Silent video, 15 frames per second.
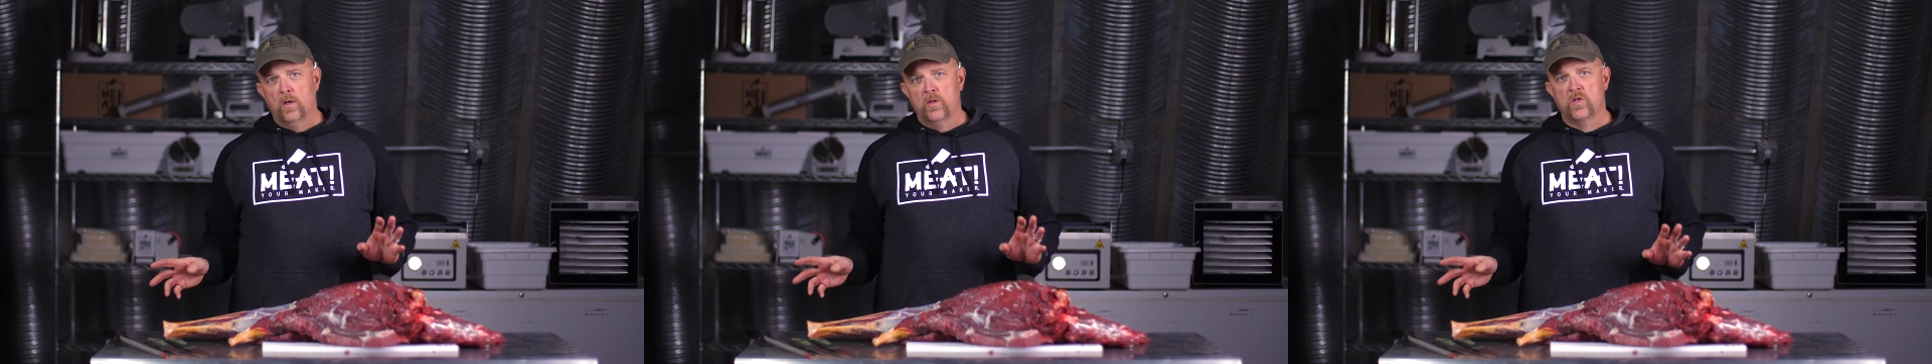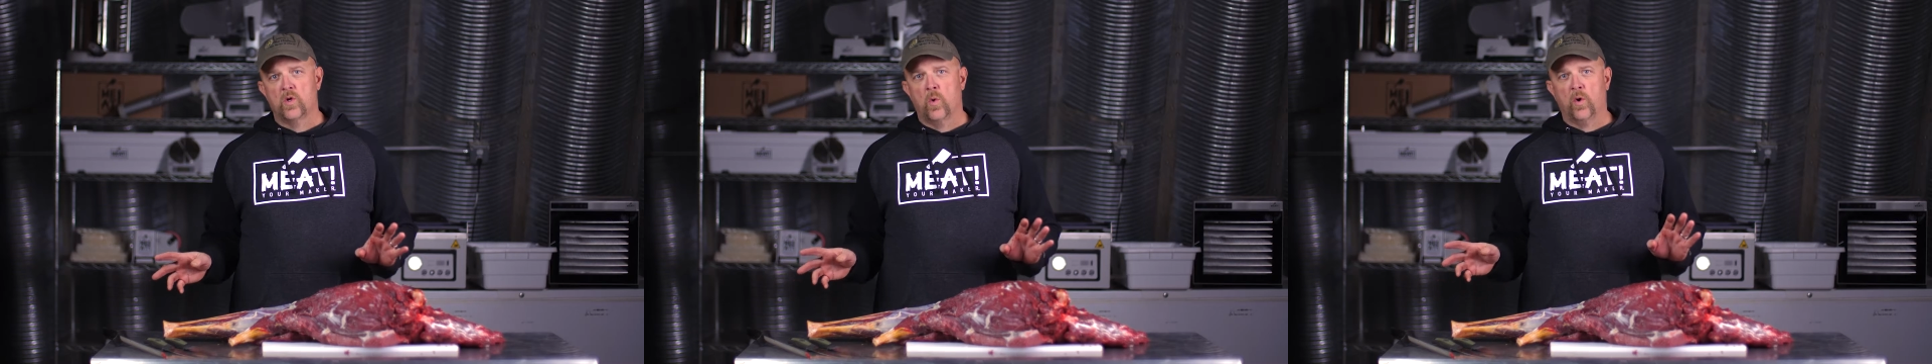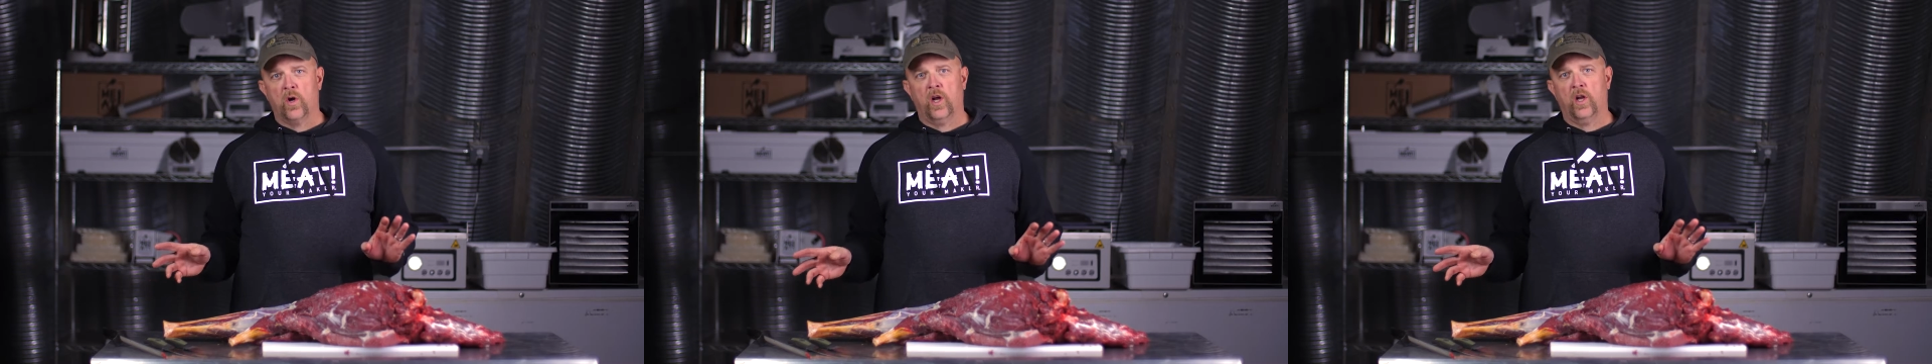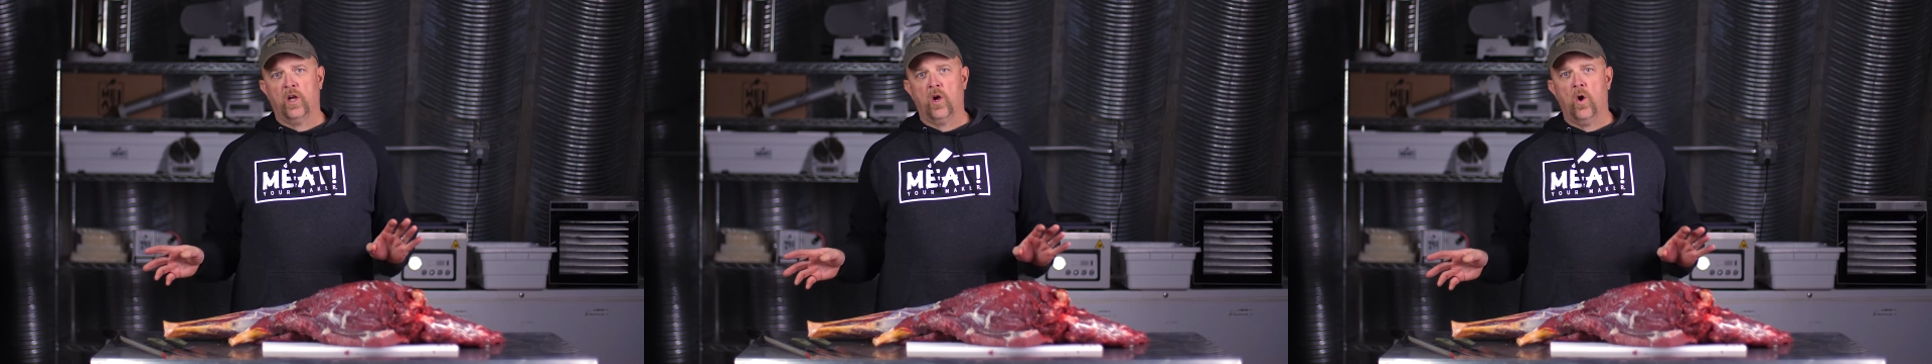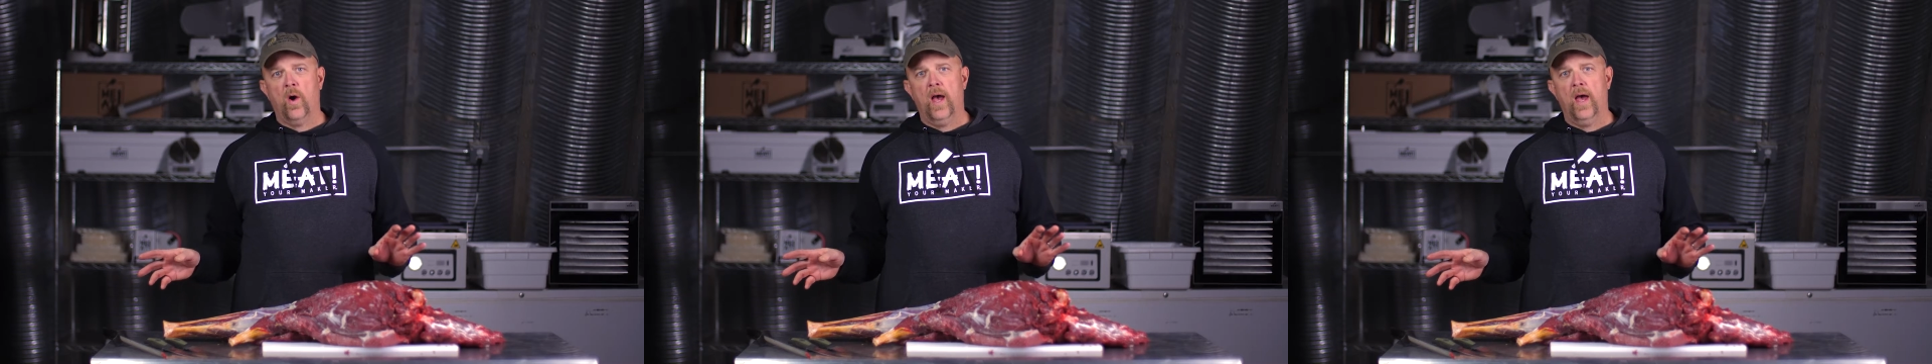So we're going to
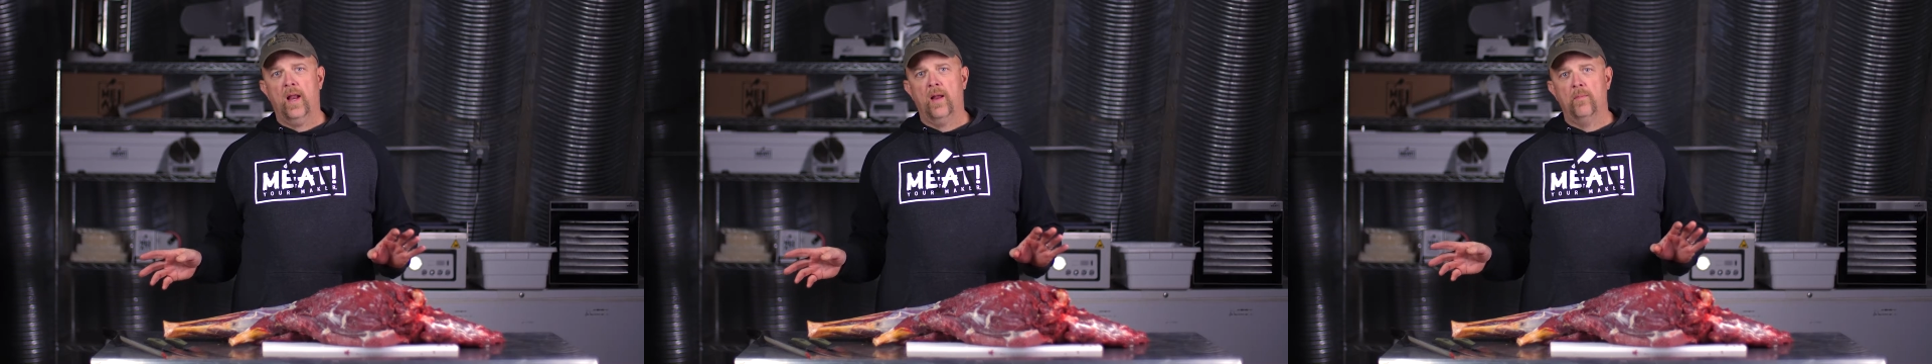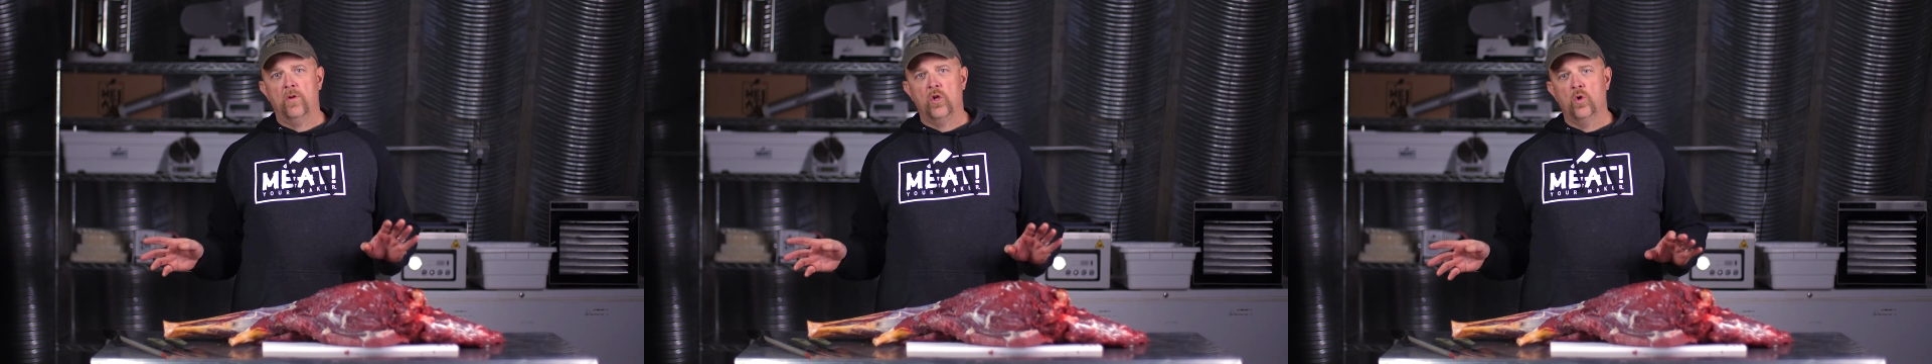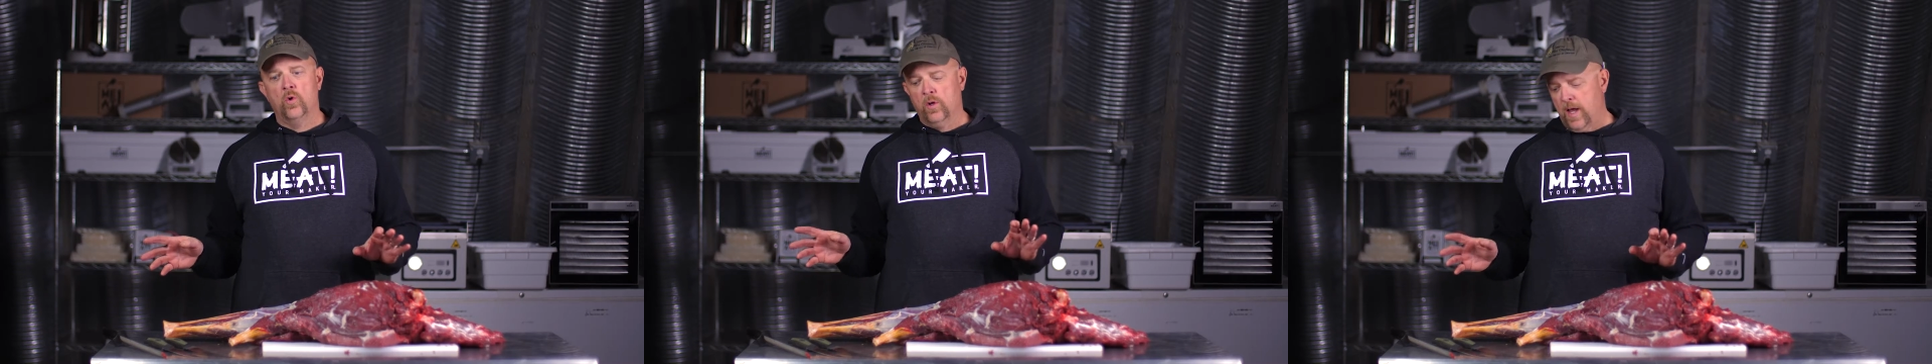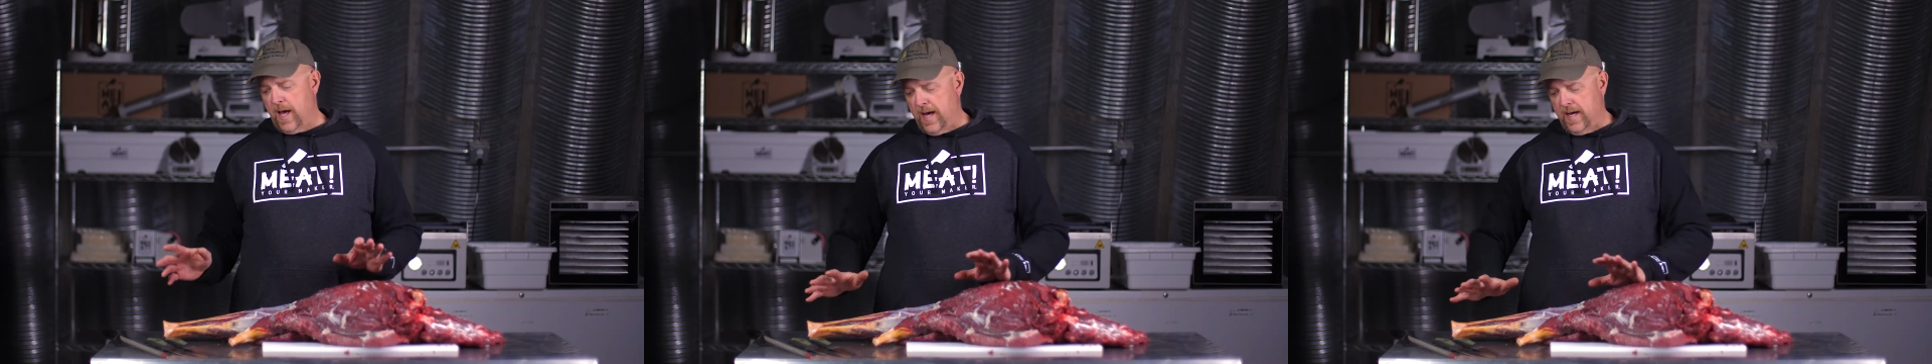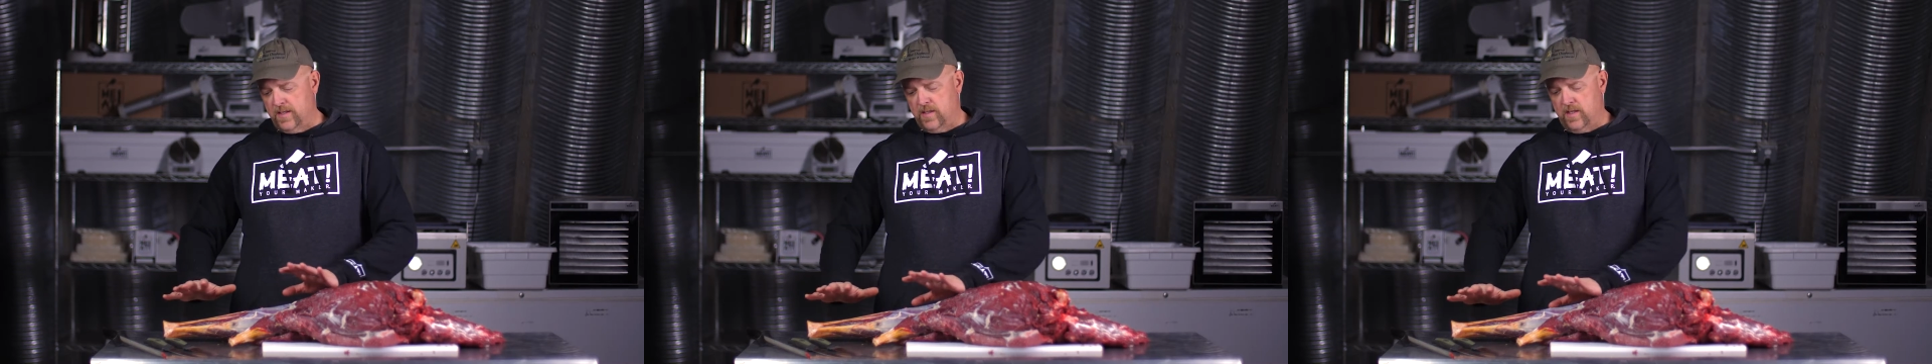go ahead and
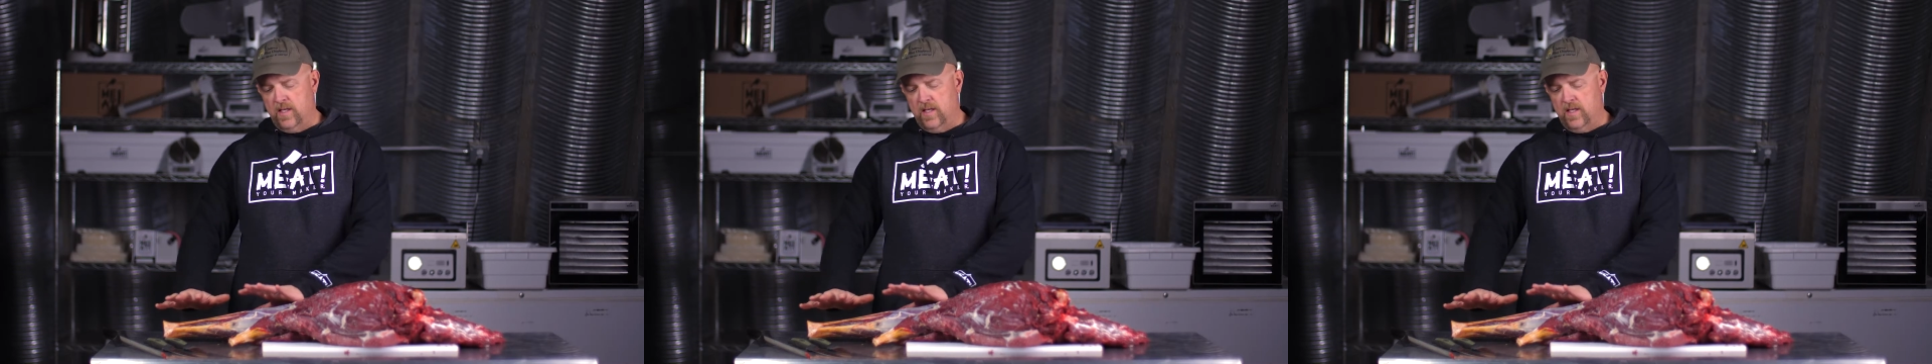utilize